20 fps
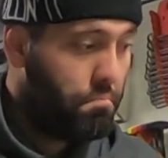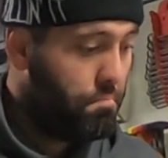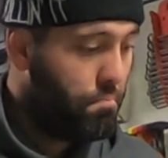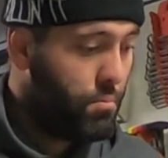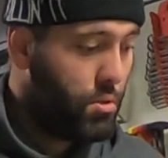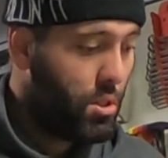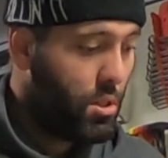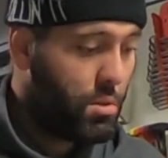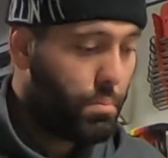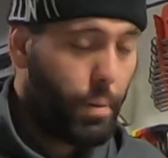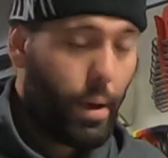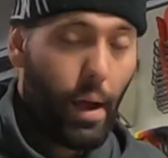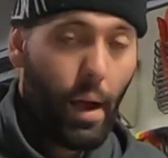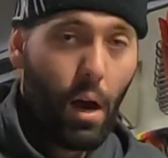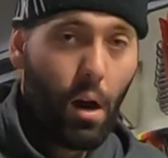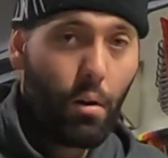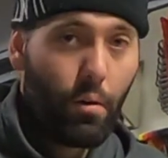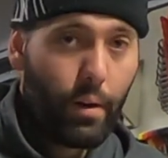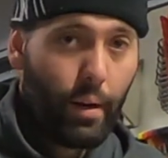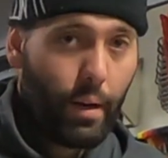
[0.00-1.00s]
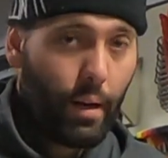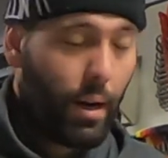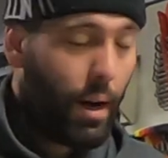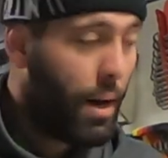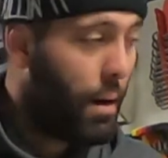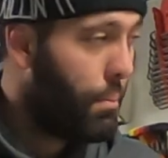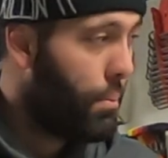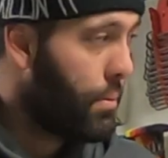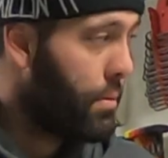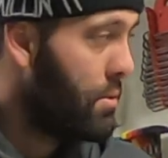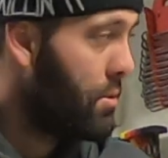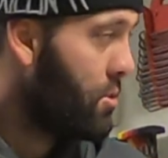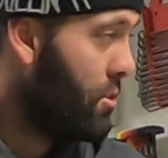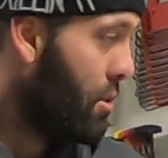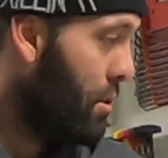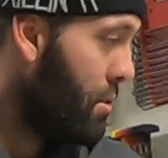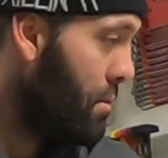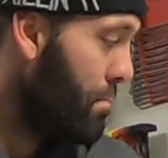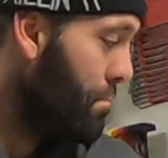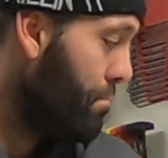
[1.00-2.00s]
just powering it up.
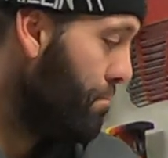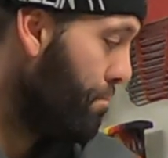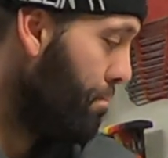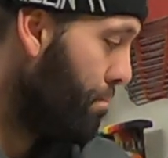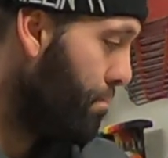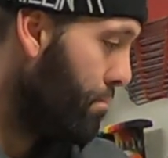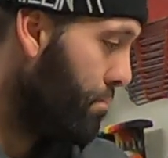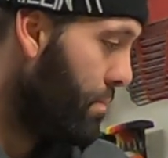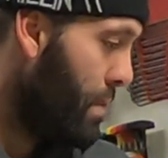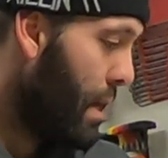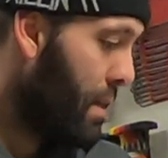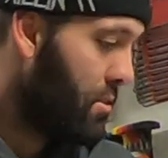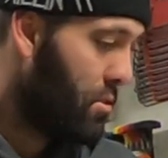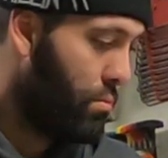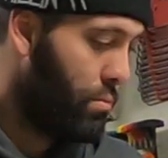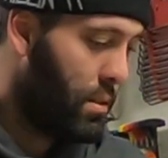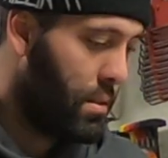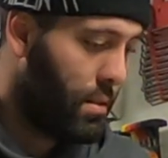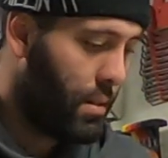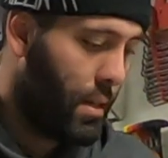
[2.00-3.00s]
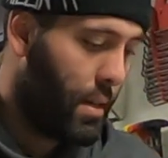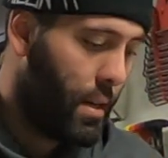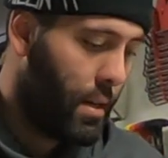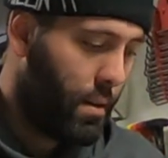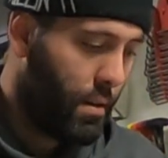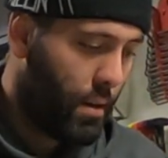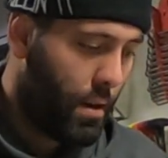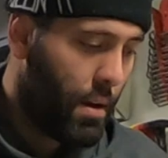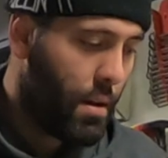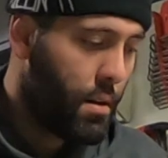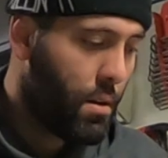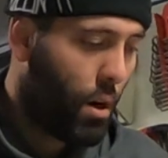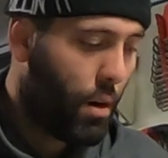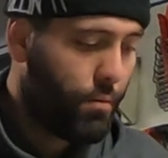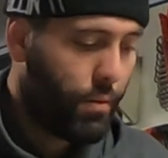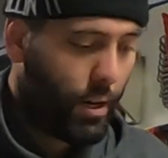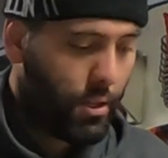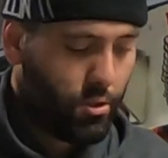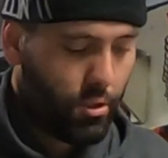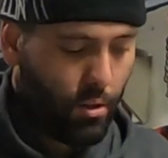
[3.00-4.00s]
So that's really it. And
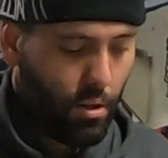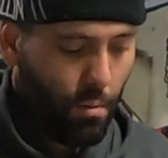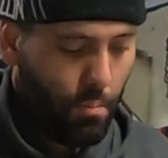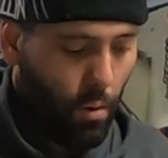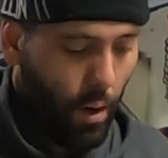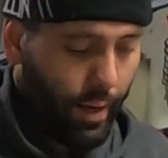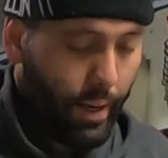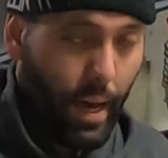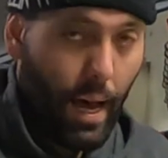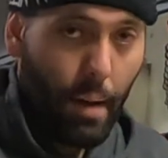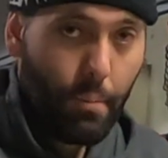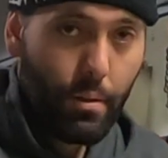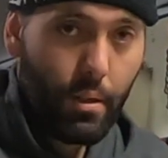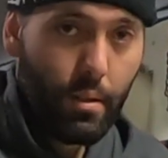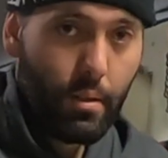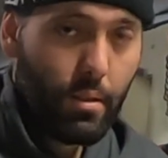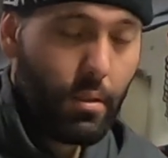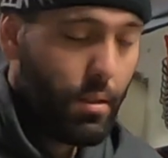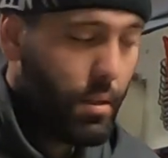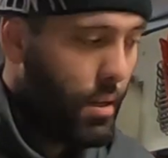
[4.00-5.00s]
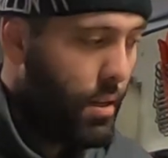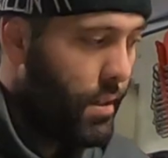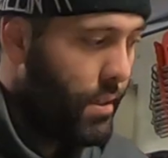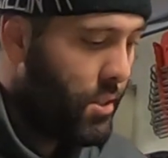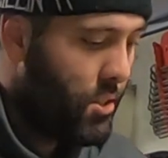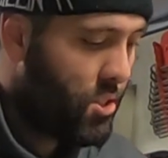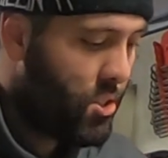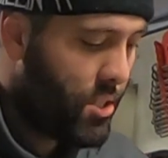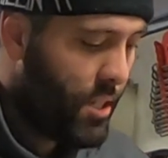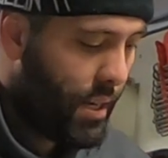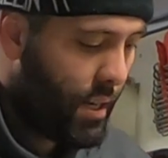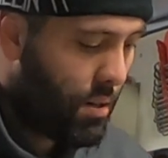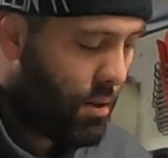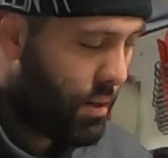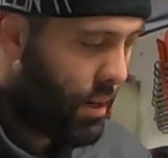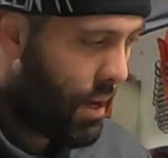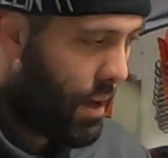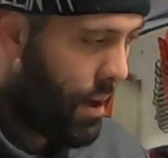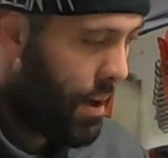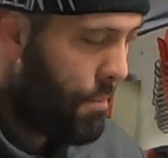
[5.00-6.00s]
I've actually got my cabinet sitting on
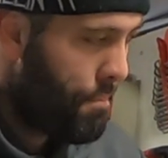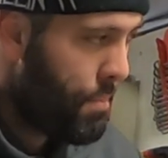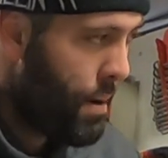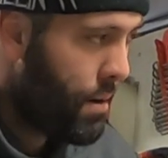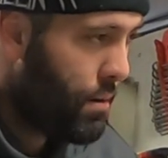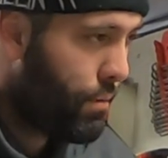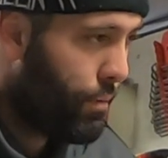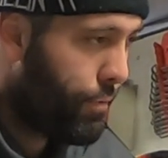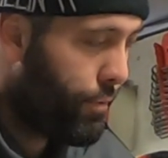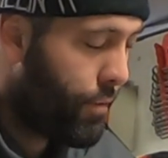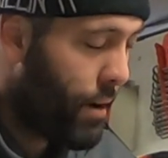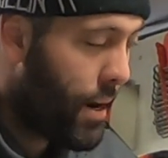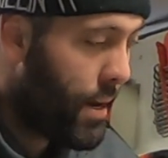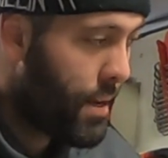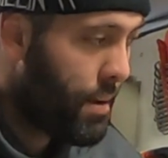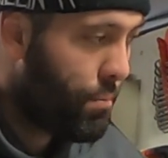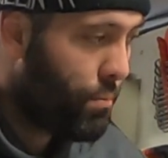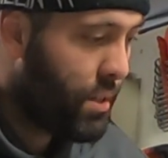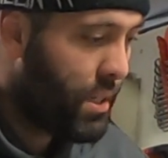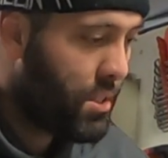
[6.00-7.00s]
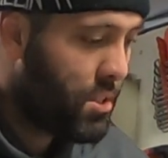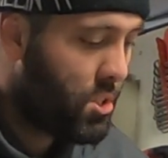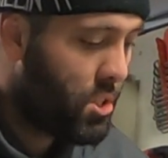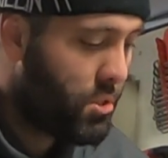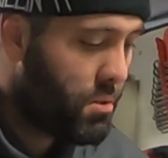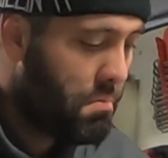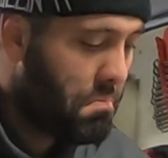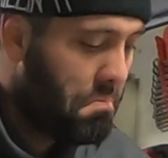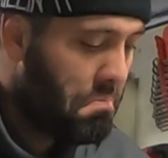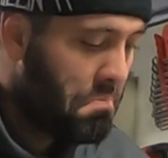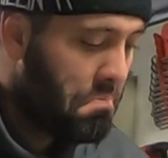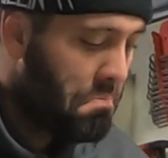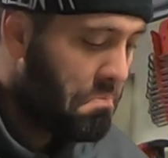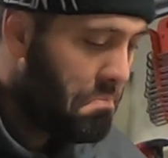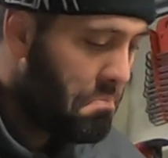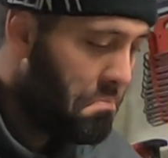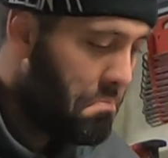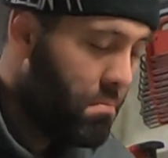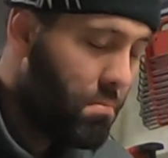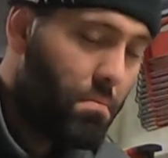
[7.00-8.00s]
a metal frame, which
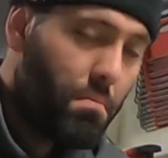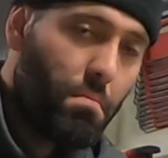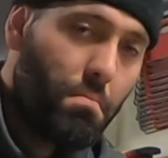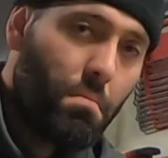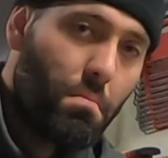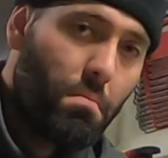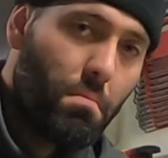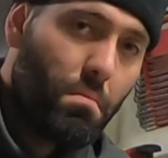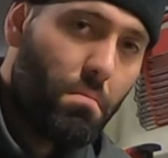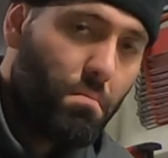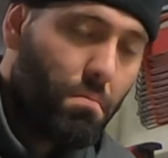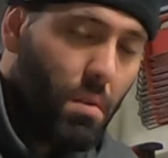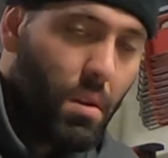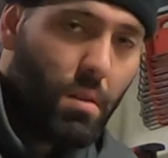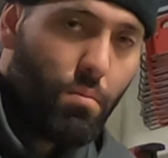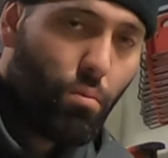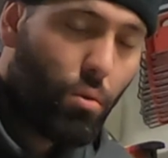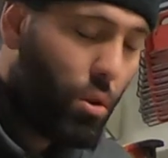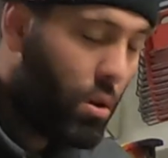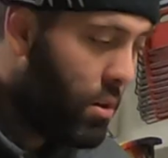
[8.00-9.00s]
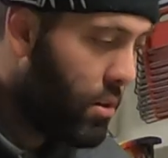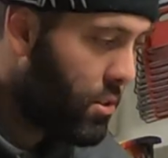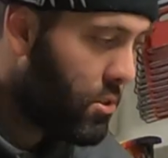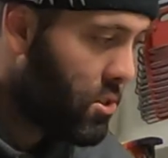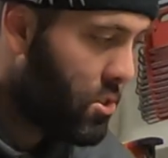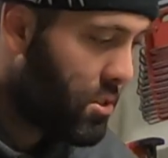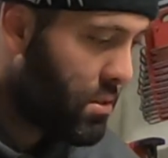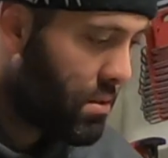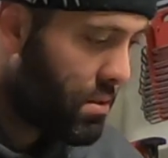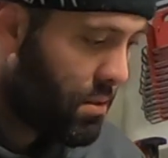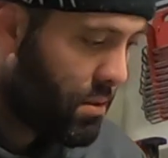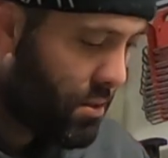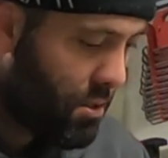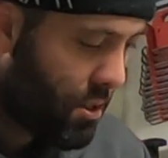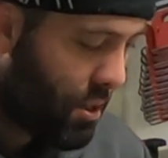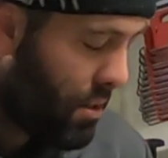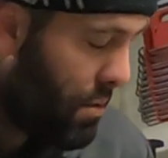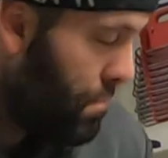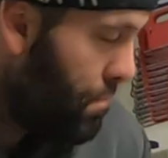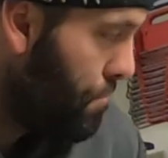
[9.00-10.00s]
it works.
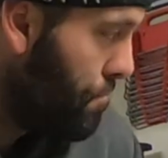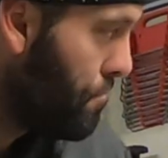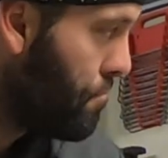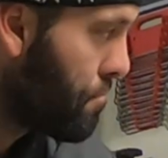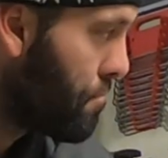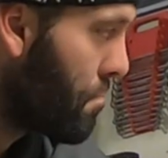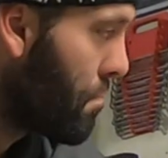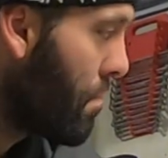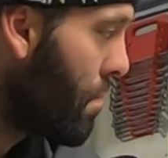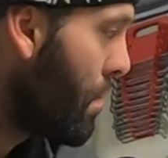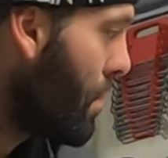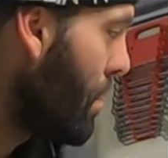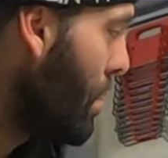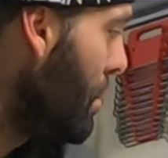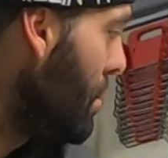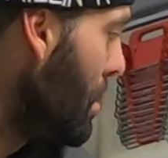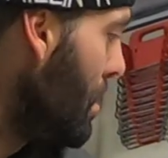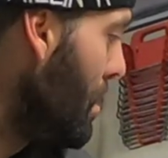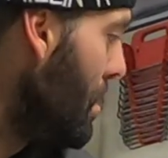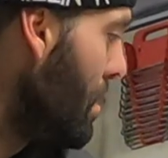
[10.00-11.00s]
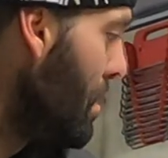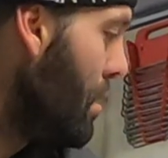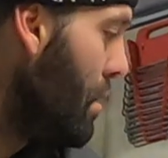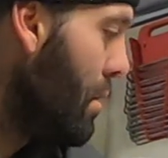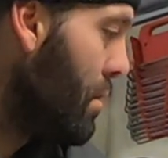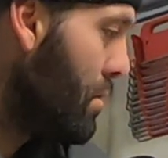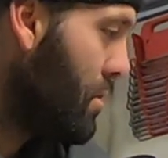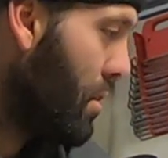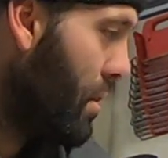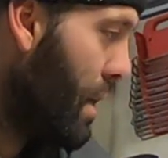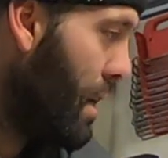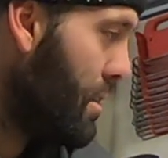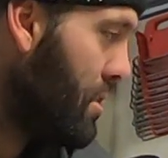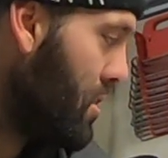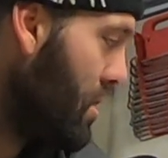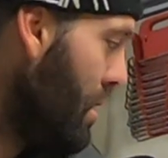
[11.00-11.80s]
So that's